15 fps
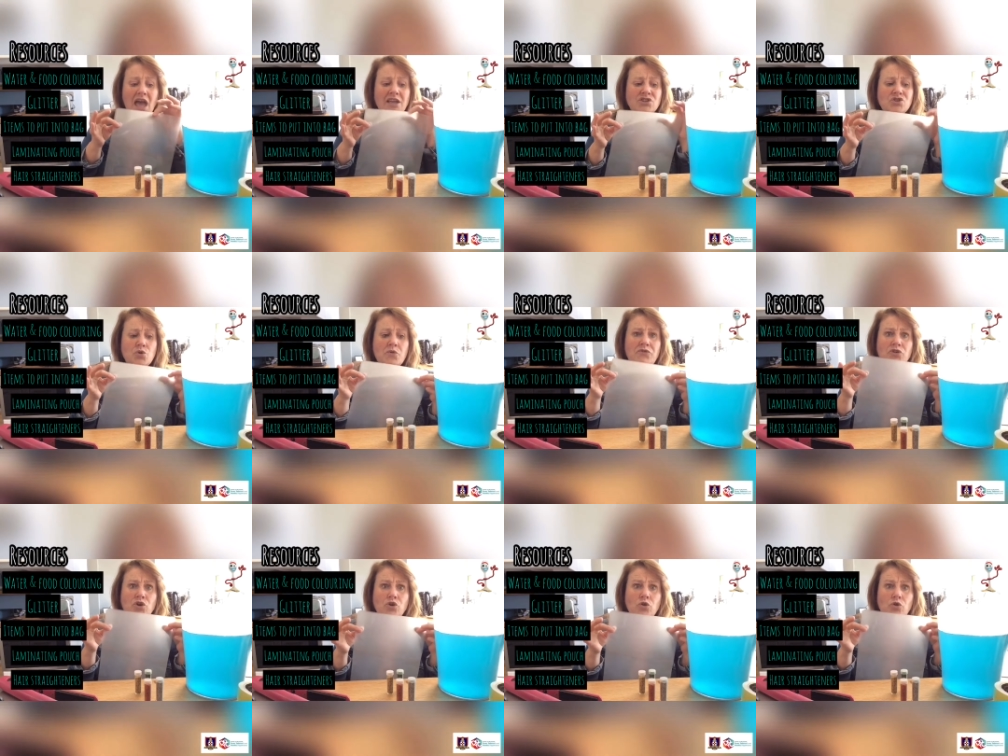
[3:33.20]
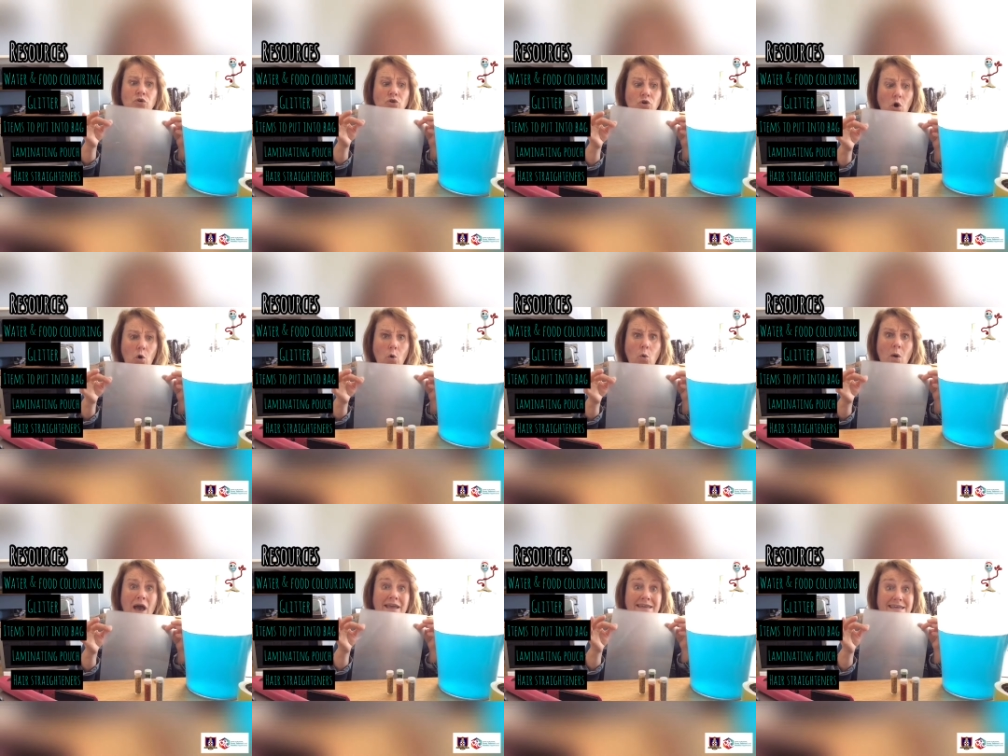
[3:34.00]
so if you
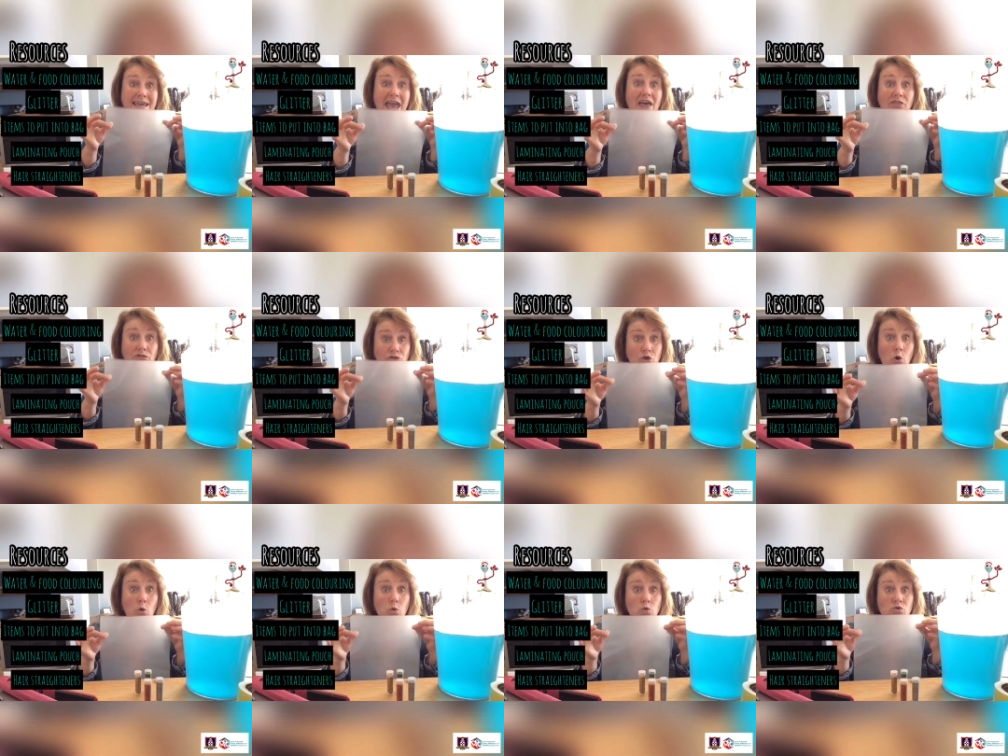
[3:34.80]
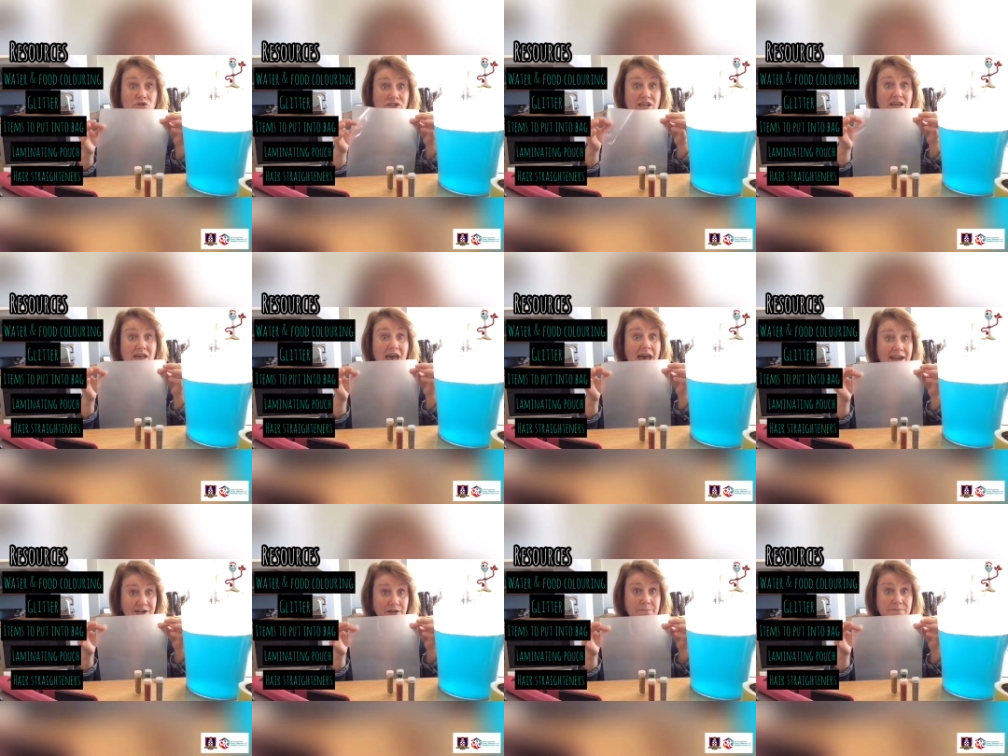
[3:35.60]
go and get those
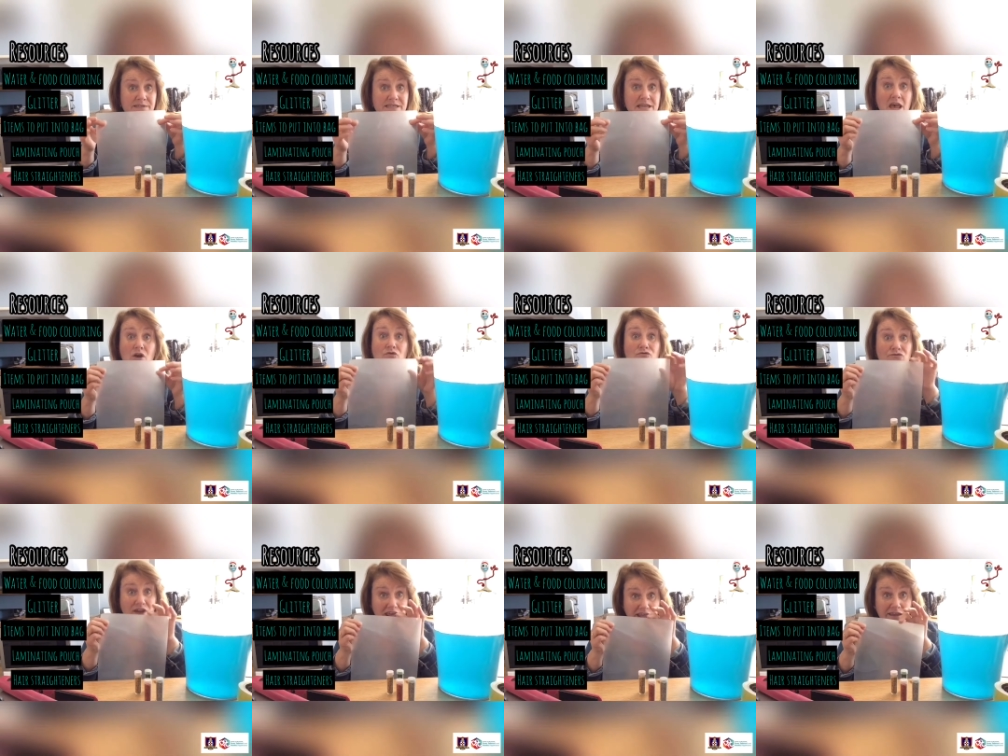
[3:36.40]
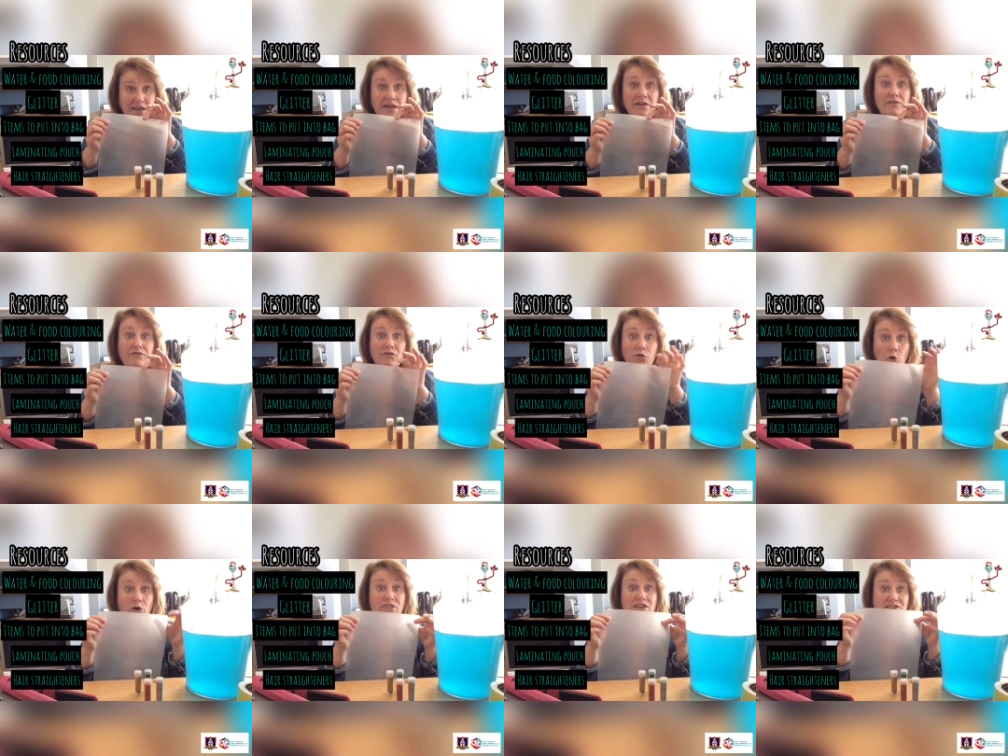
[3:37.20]
items ready
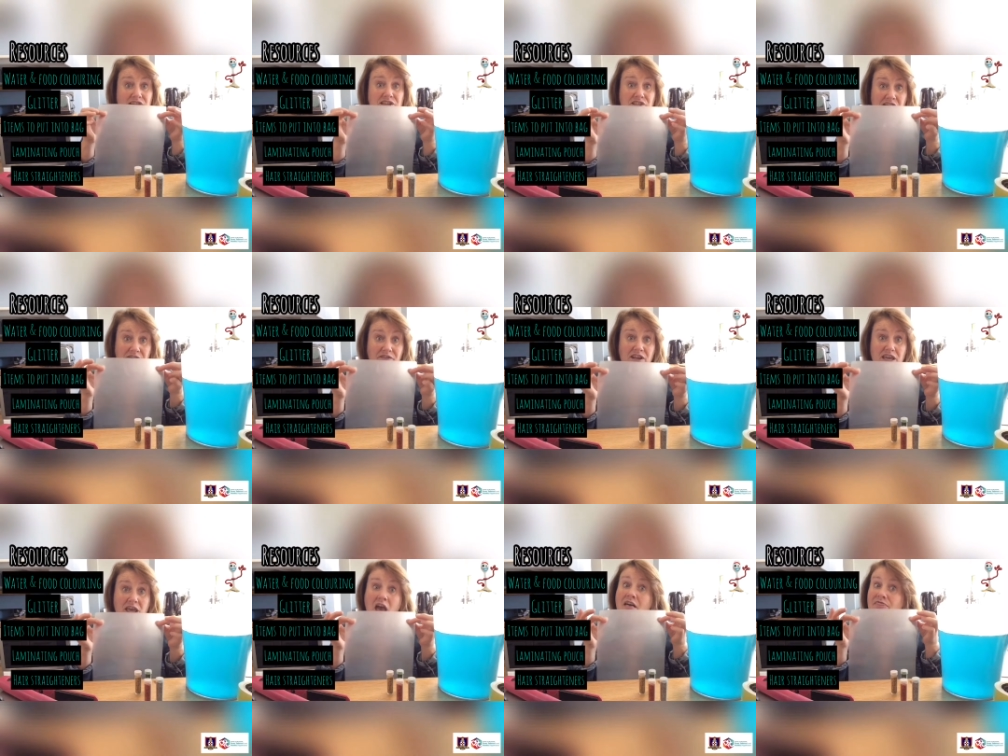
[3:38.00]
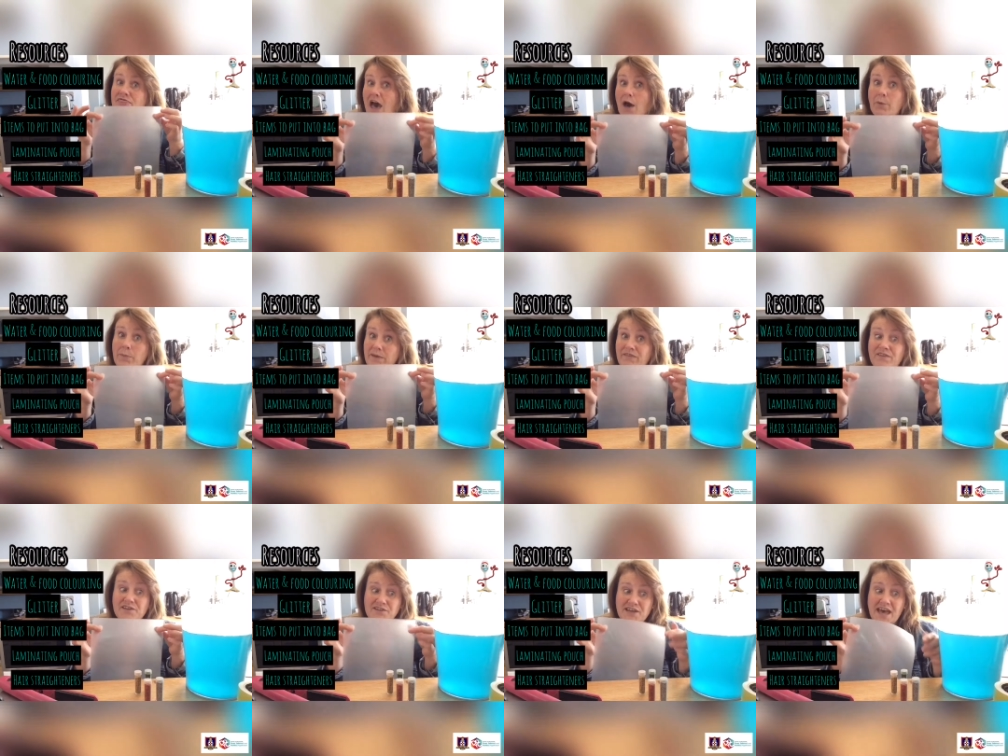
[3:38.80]
for this activity, that will be
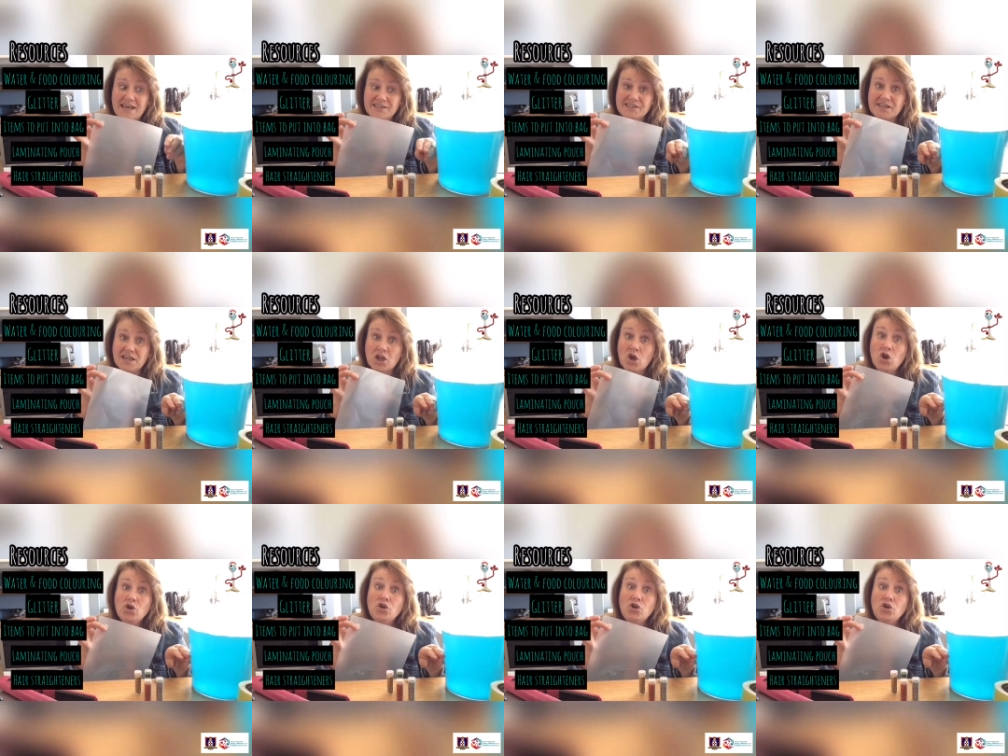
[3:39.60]
fantastic.